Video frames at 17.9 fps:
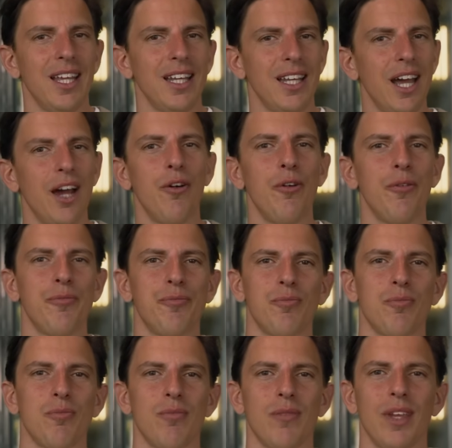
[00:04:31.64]

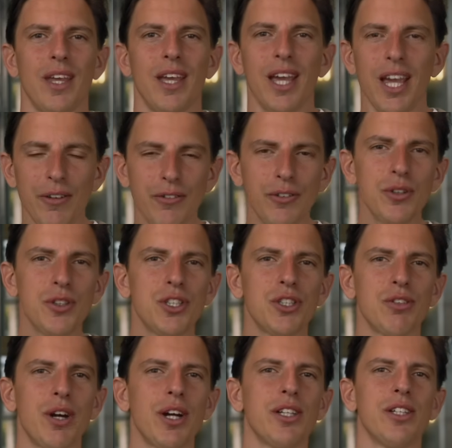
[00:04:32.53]
Now, if you'd
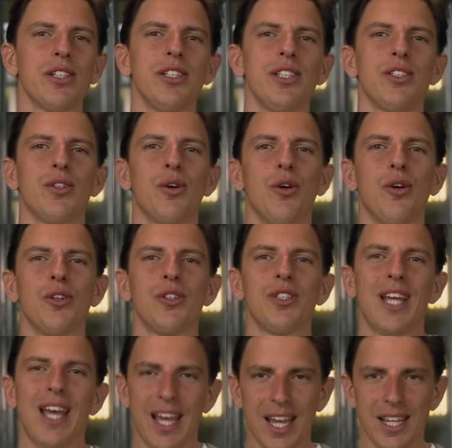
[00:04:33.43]
structure these
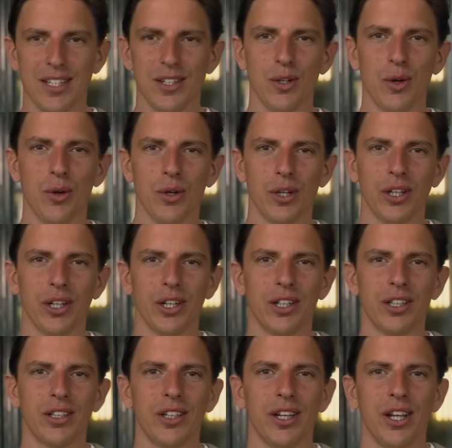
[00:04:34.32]
goals as an
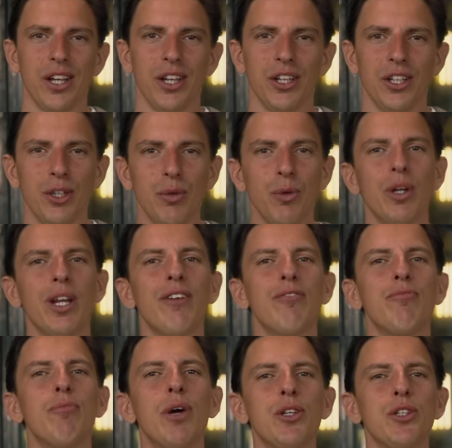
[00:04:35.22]
OKR, you would
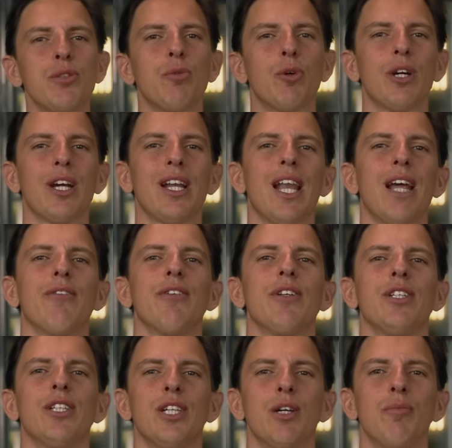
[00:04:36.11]
have much more
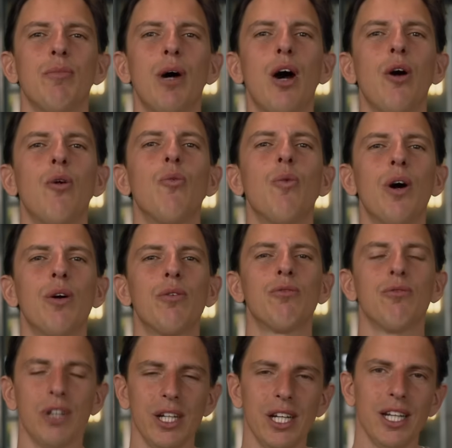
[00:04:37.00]
clarity about
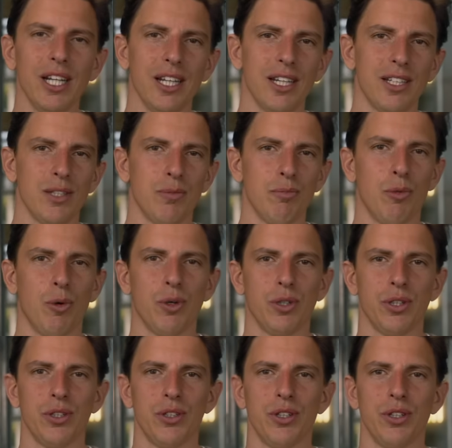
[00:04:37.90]
what really is
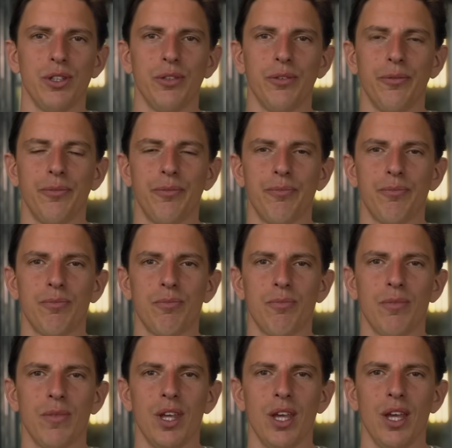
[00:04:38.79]
important to you.
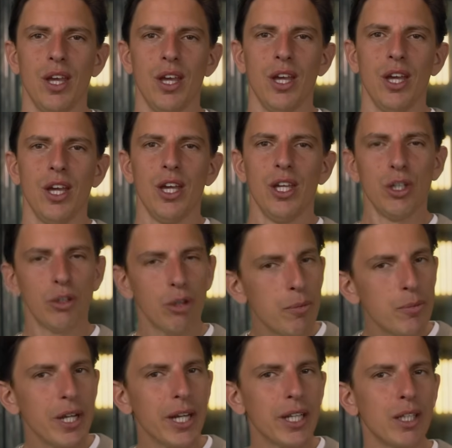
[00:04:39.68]
Your
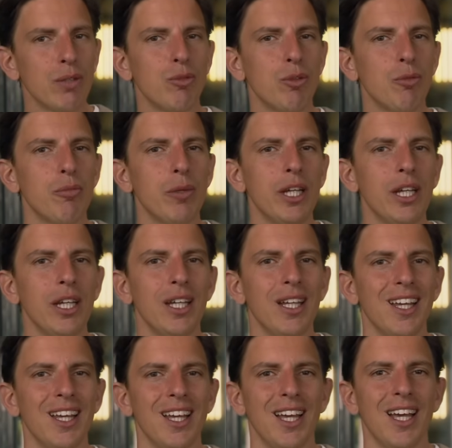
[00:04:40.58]
objective would
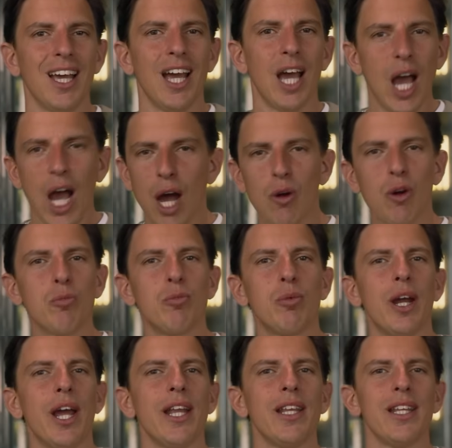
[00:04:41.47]
be, our
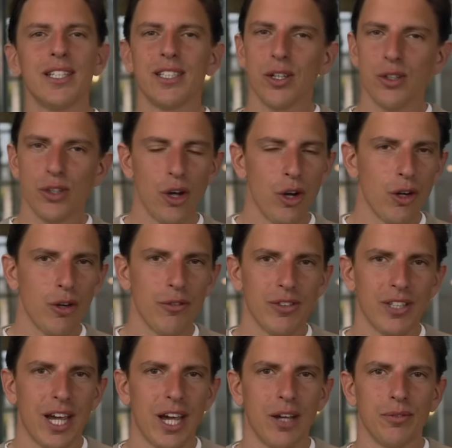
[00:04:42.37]
brand is the talk of
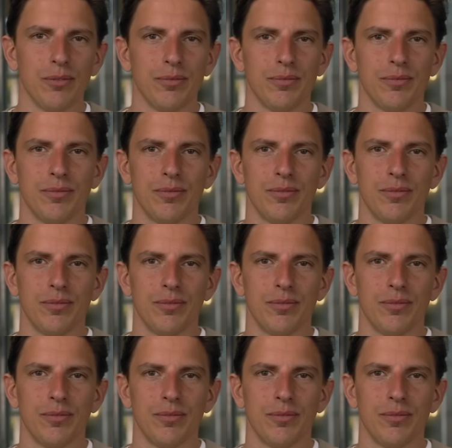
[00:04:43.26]
town.